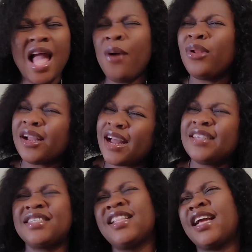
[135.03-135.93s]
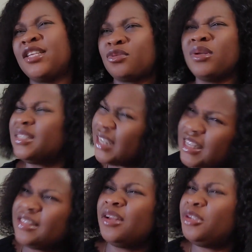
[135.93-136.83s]
I was like, I still like this one, sell
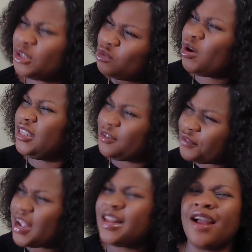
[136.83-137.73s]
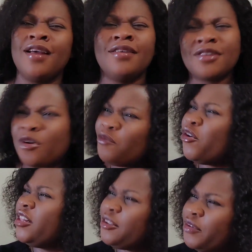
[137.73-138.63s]
it now. This one is fine now. Cover
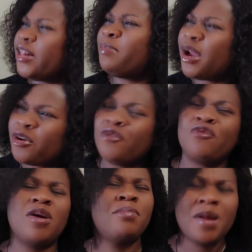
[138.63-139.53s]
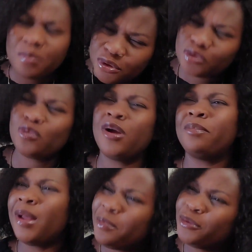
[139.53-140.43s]
one is fine. Buy cover one, buy both one,
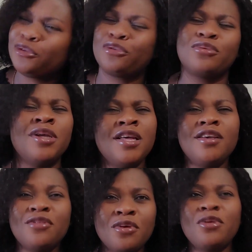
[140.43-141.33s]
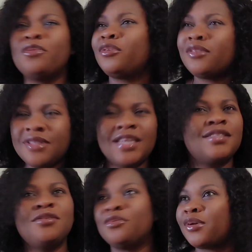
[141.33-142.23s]
buy both two. You know, it would
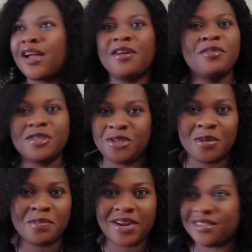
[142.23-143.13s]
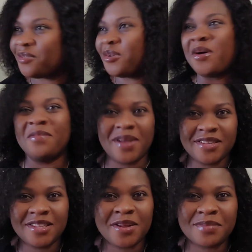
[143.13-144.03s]
next thing will carry me to shop right to go and buy
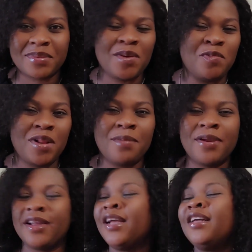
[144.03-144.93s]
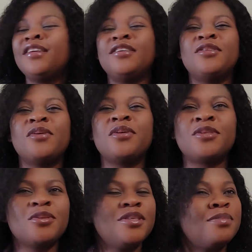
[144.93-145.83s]
another type of BlackBerry. You know,
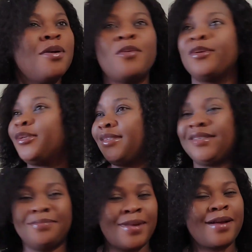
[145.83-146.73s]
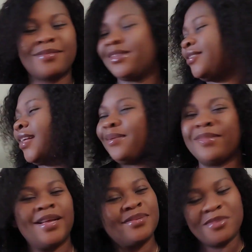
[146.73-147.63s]
so this one was just back, like,
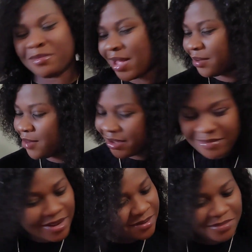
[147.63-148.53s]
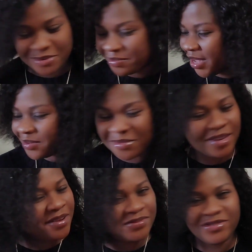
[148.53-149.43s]
basketball,
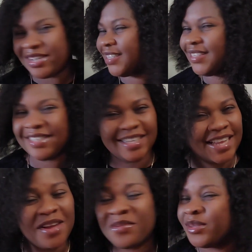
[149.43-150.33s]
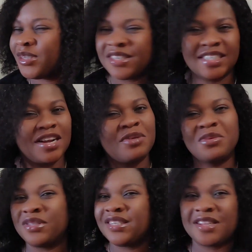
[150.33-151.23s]
left, right, and center. It was just sharing
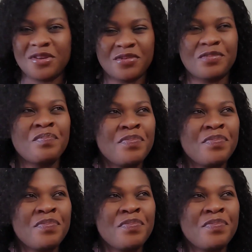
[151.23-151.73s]
with his love.